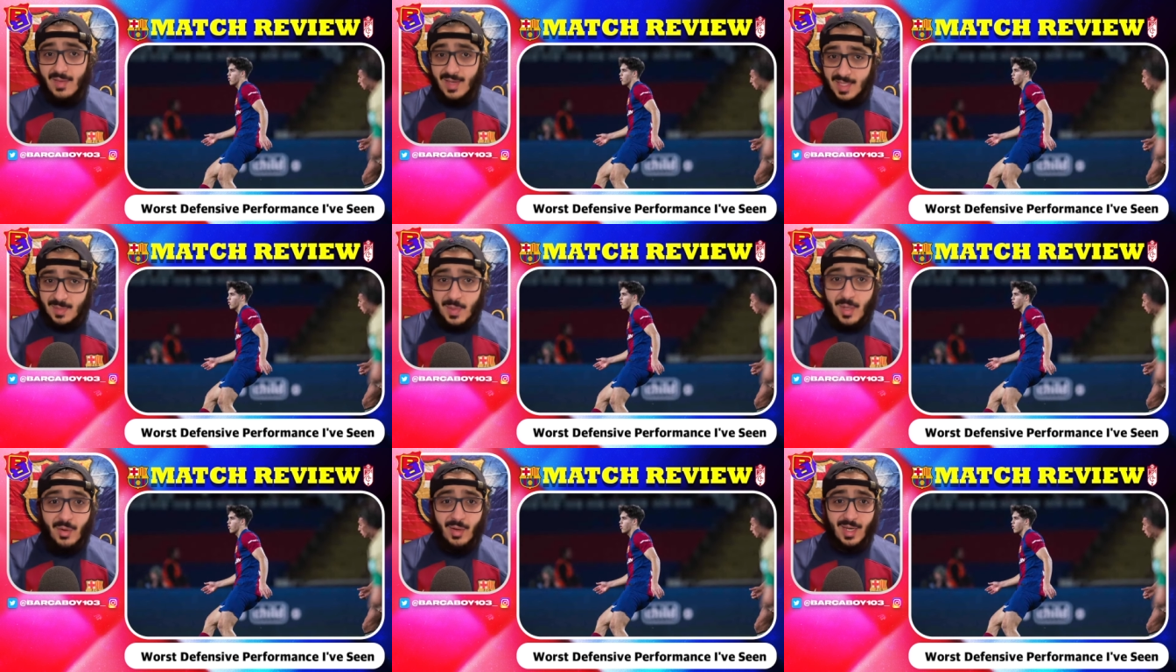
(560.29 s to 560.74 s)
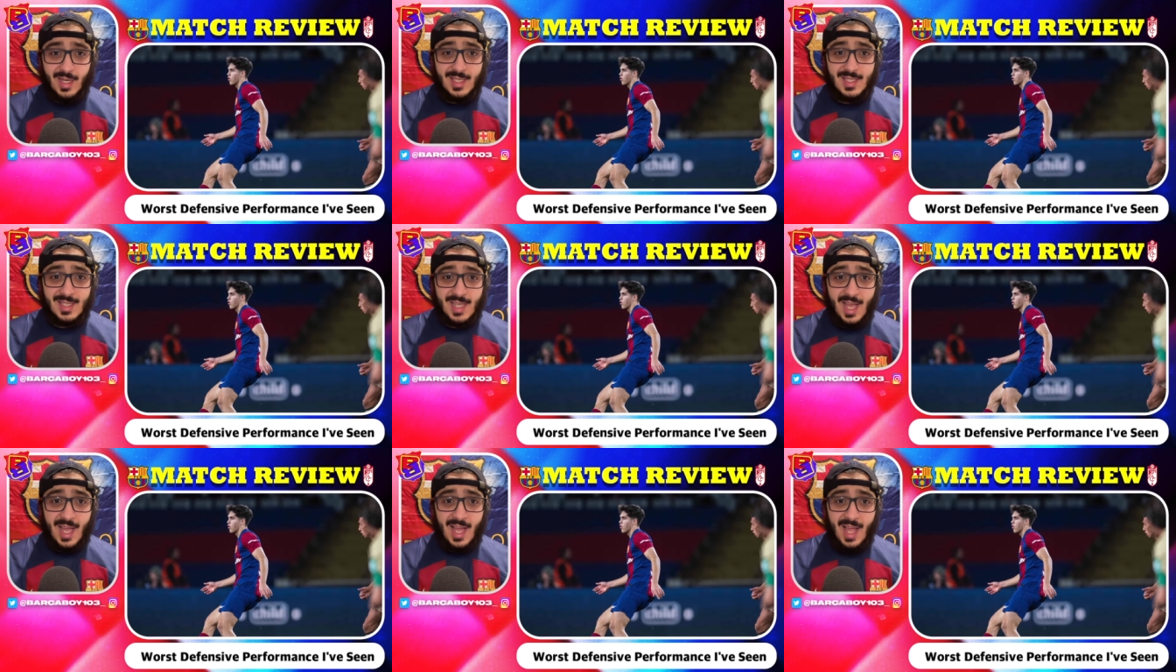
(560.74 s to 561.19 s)

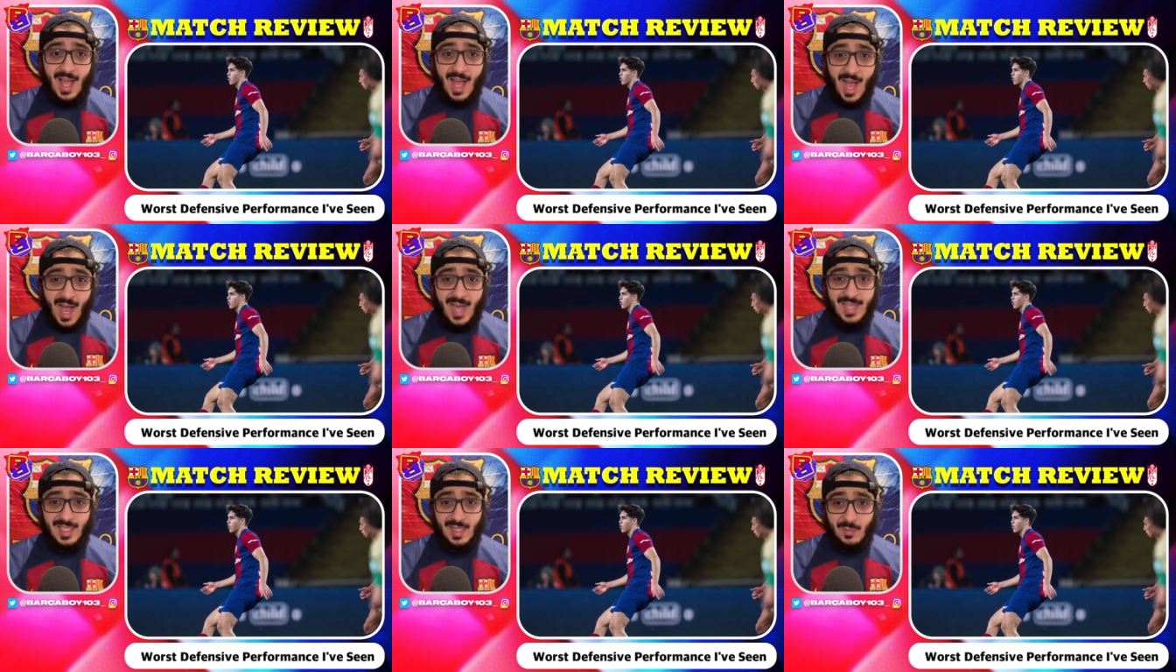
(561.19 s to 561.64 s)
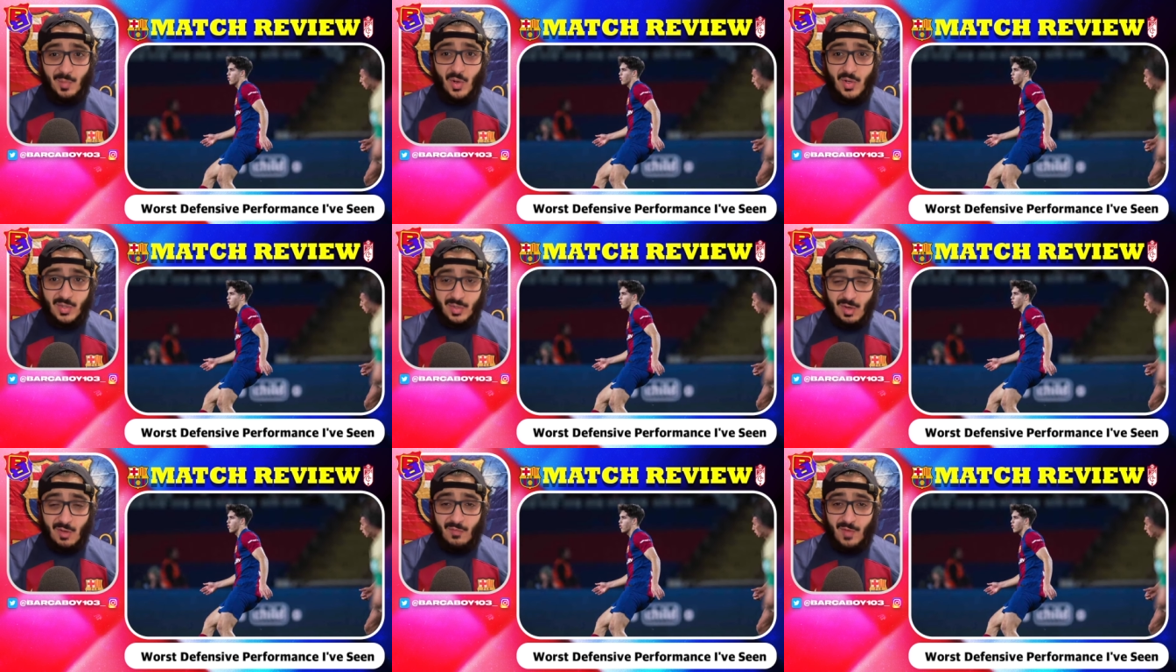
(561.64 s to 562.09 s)
experienced as a
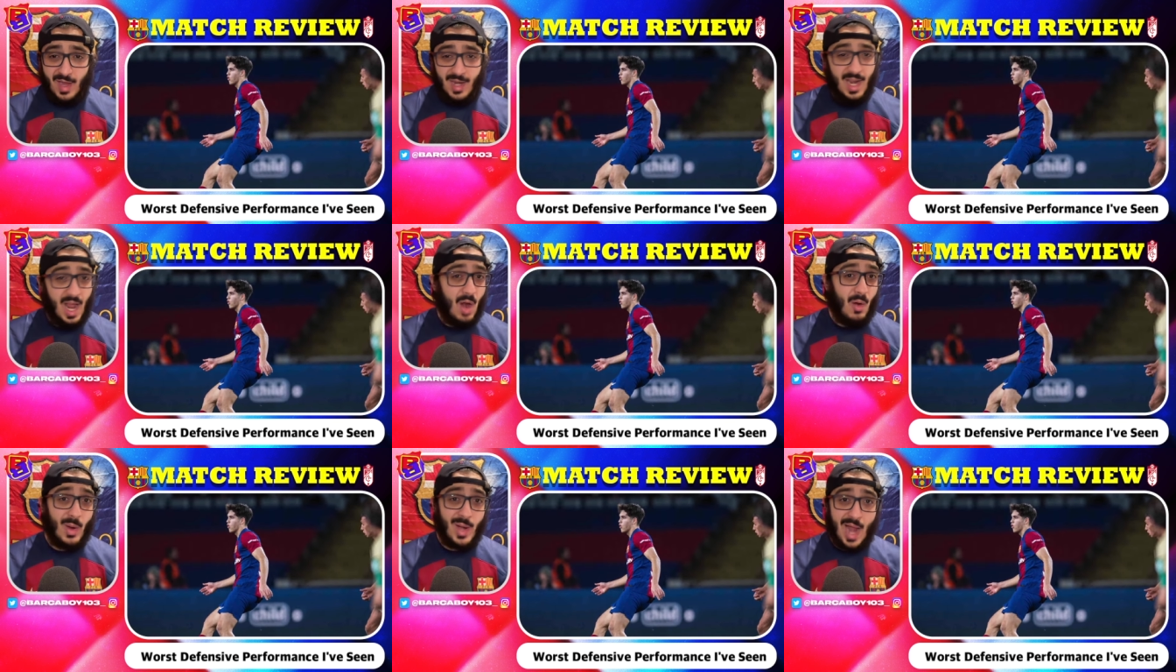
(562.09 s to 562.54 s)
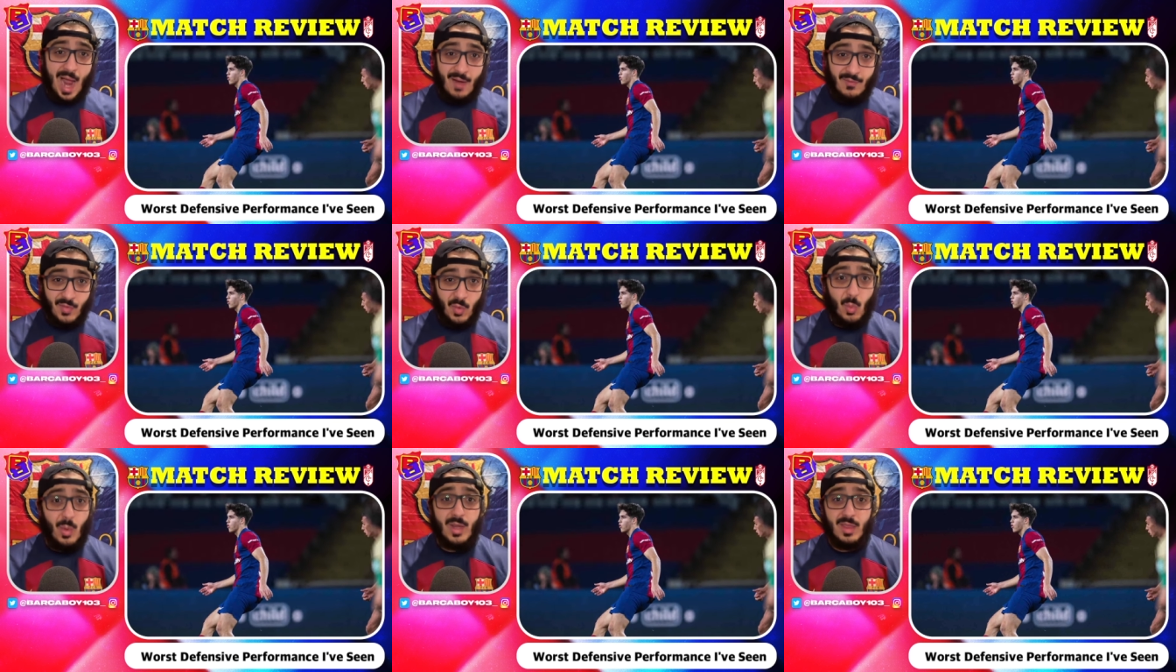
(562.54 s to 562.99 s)
Barcelona fan right
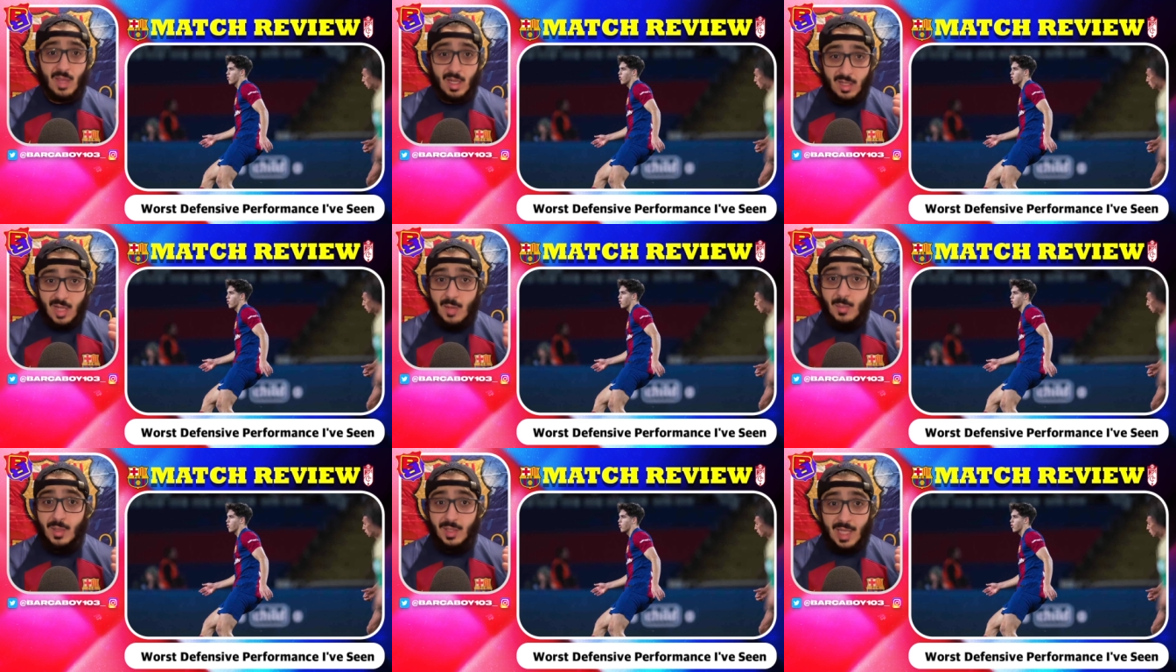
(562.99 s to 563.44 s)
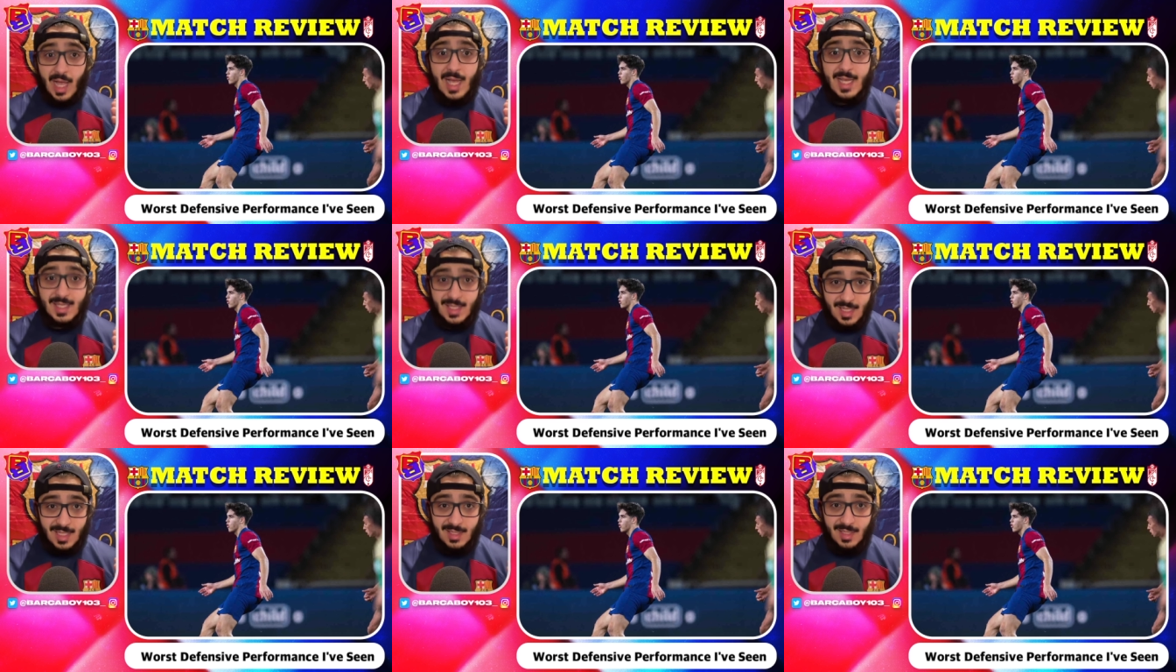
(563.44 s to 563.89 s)
after winning the double
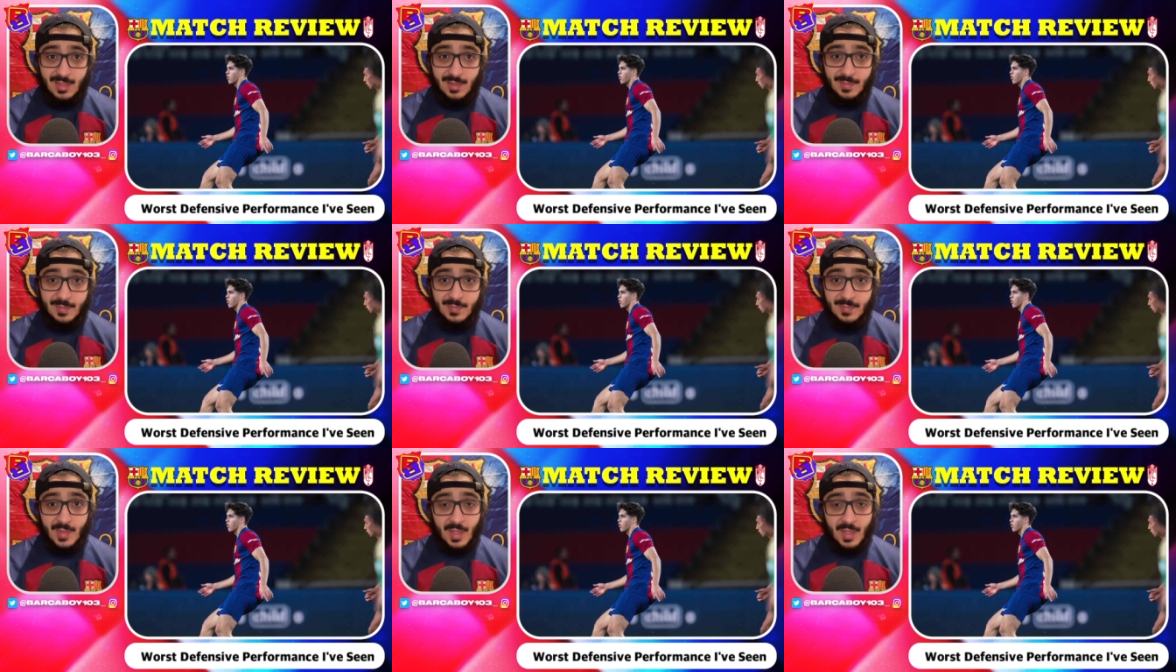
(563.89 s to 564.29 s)
last season.